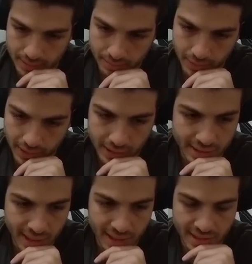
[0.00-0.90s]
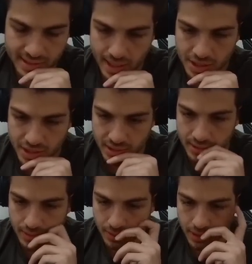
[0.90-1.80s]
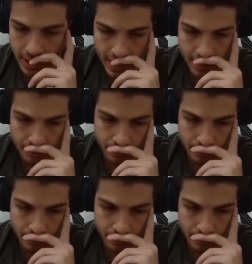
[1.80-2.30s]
Really digging this session. I really am.